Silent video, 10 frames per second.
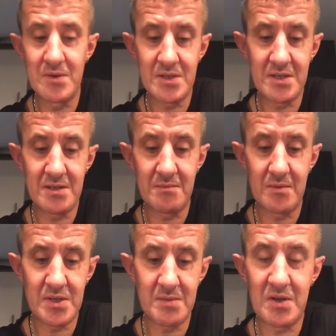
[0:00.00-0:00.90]
once the,
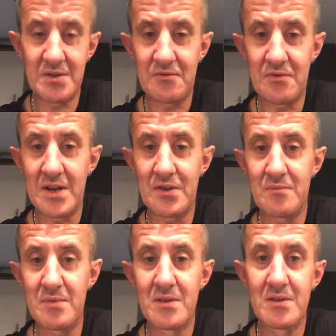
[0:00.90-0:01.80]
once the pot has dried
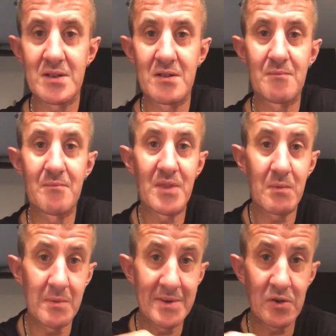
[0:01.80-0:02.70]
up. So they
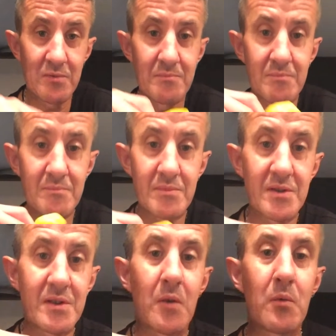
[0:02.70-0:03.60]
will be done,
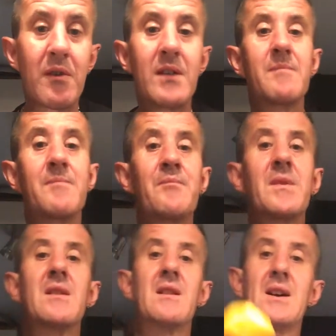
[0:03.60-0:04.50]
don't worry.
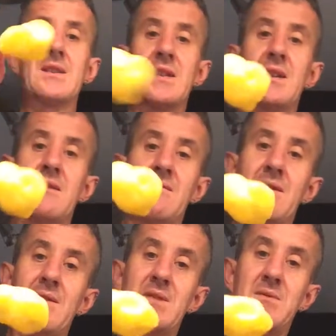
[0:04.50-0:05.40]
Like I say,
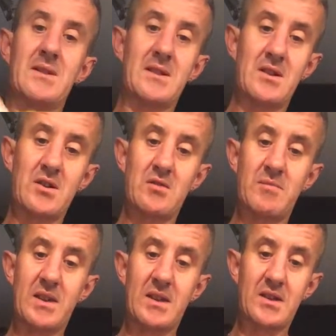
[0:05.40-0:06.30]
like this one is Congo
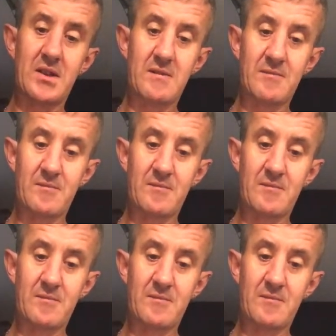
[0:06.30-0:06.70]
Peach.